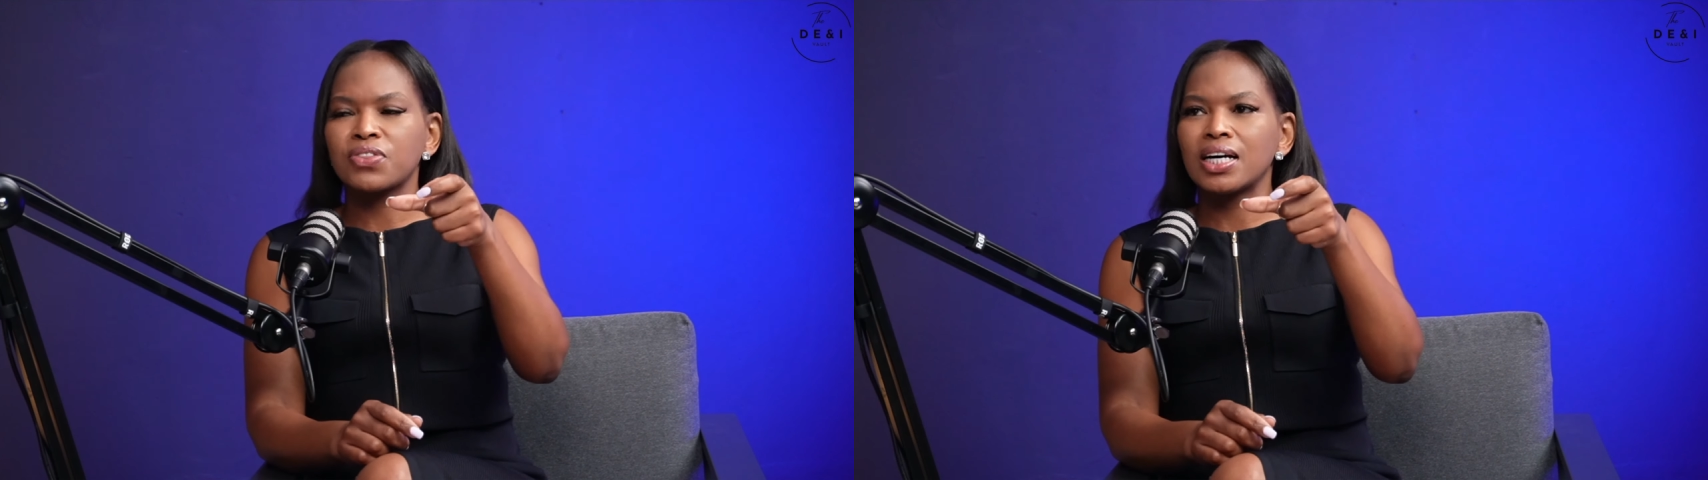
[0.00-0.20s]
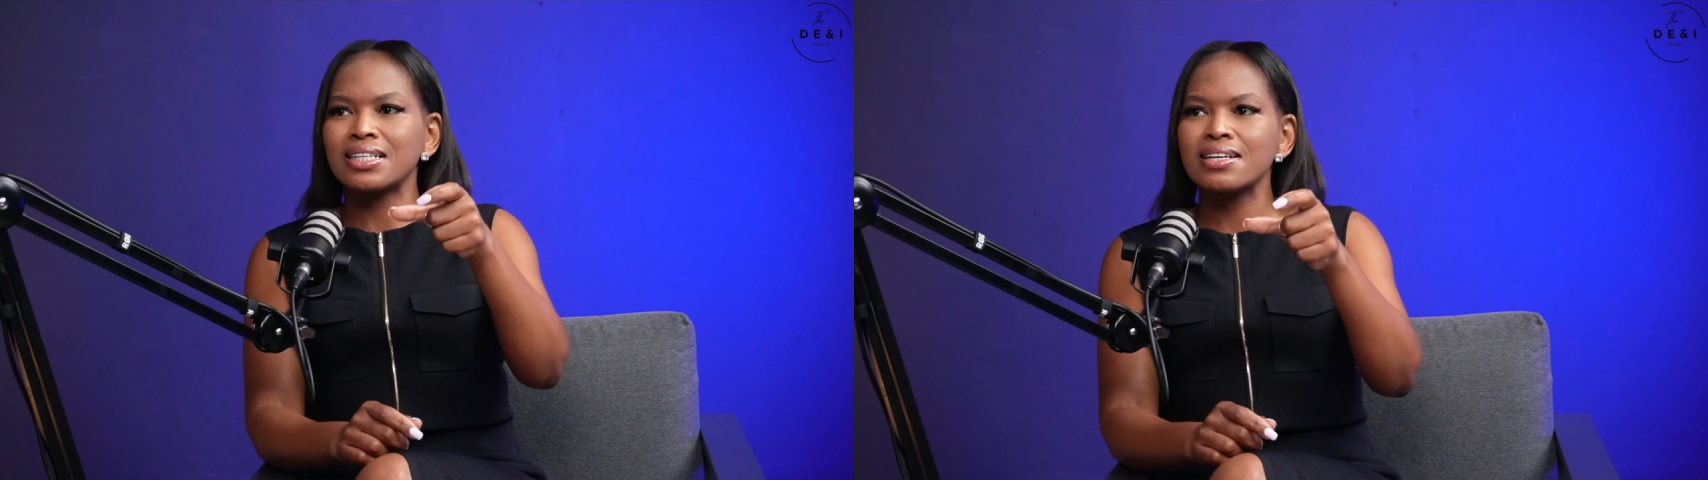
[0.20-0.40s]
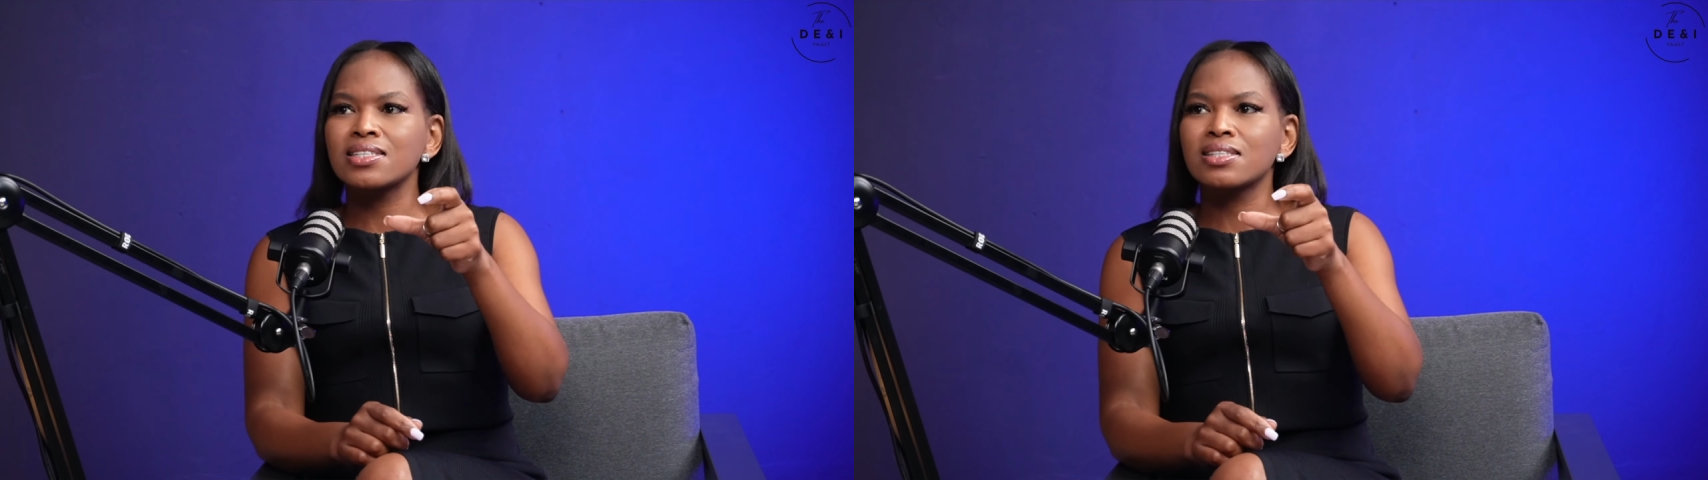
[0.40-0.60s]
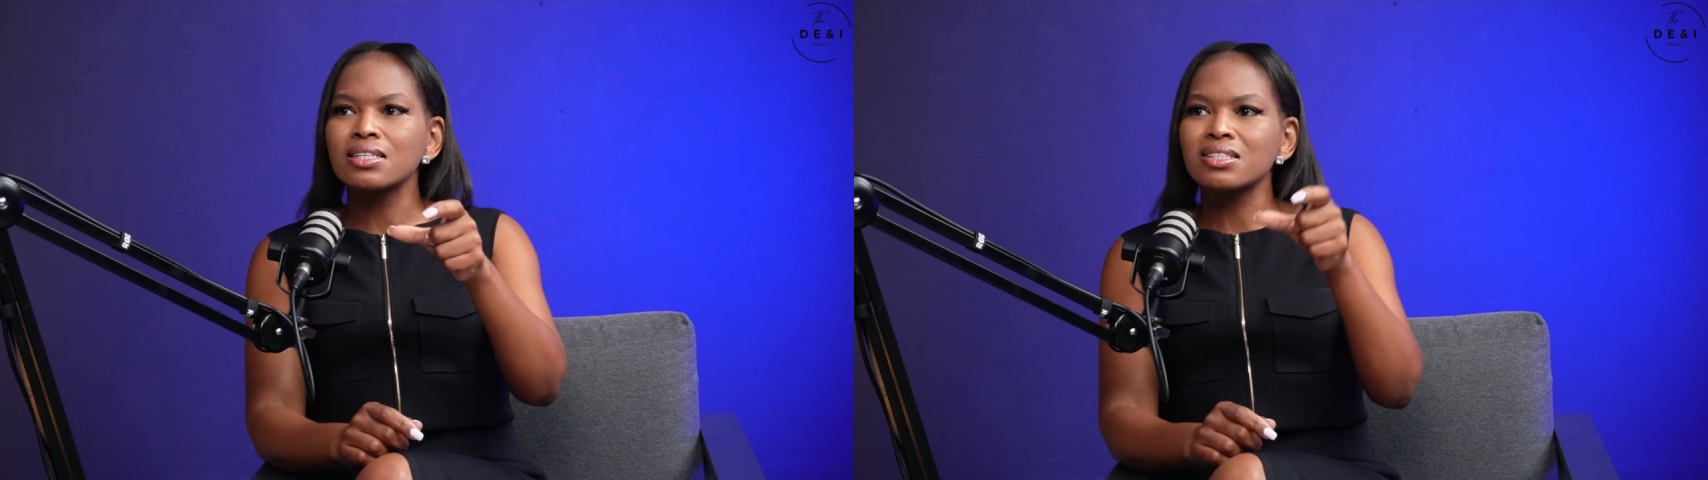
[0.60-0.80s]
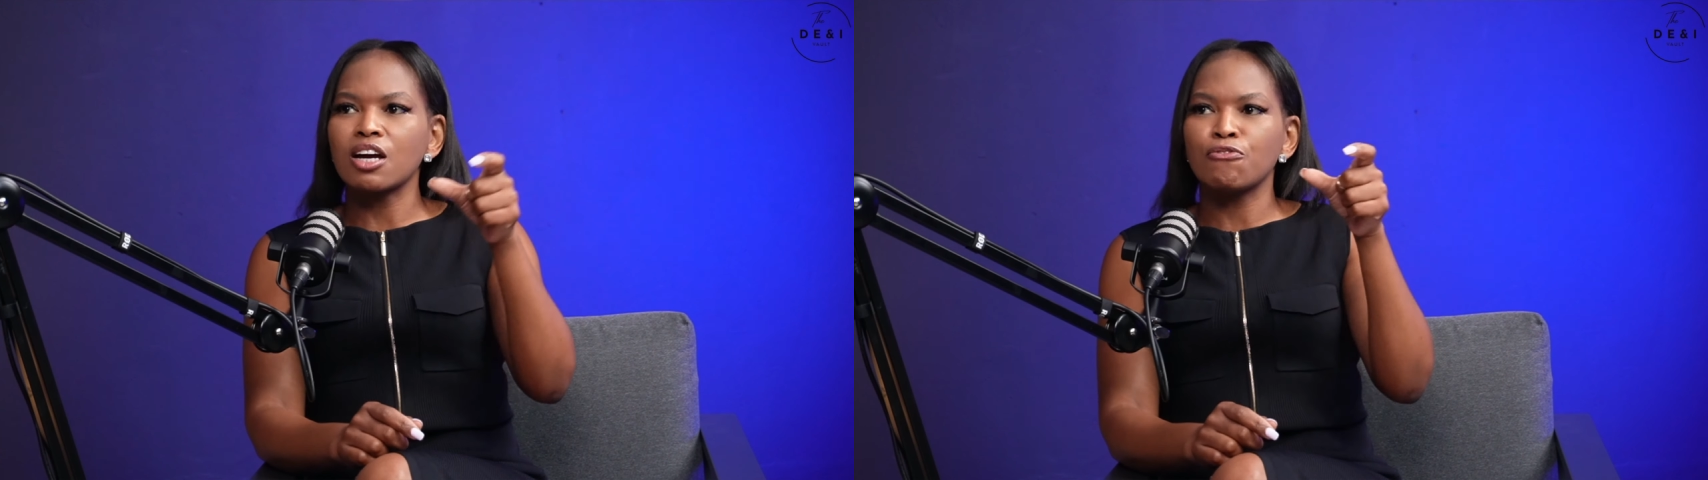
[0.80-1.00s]
that is this
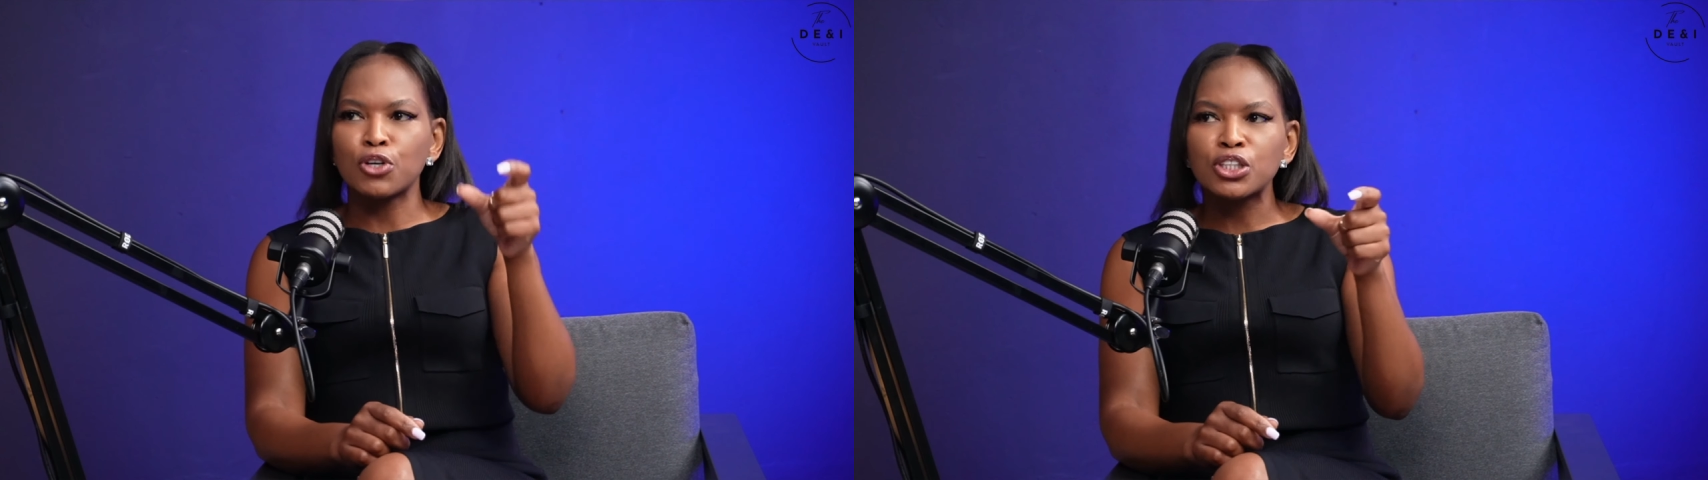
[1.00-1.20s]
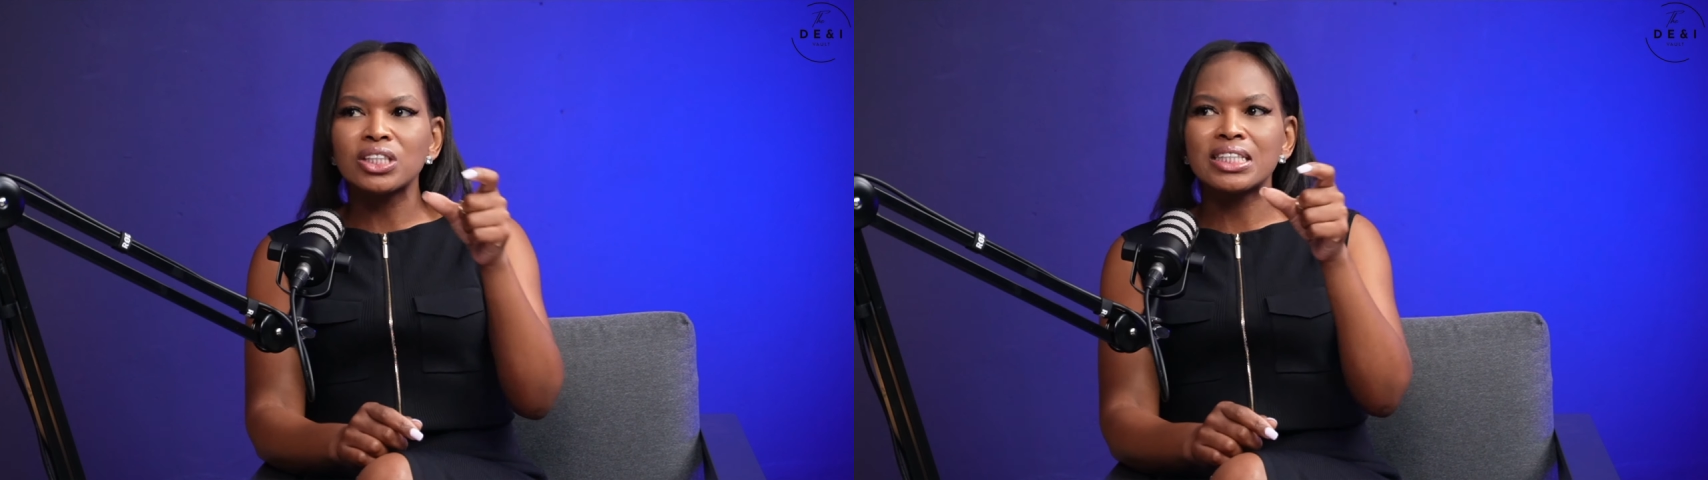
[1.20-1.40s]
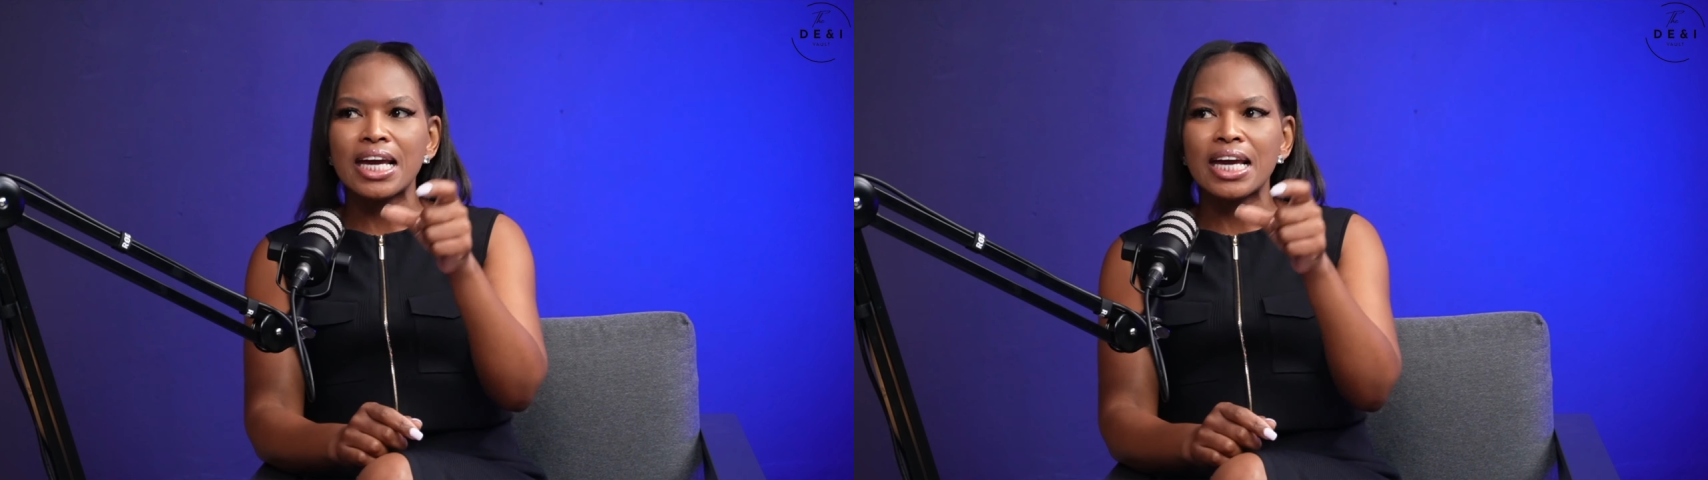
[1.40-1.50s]
diversity,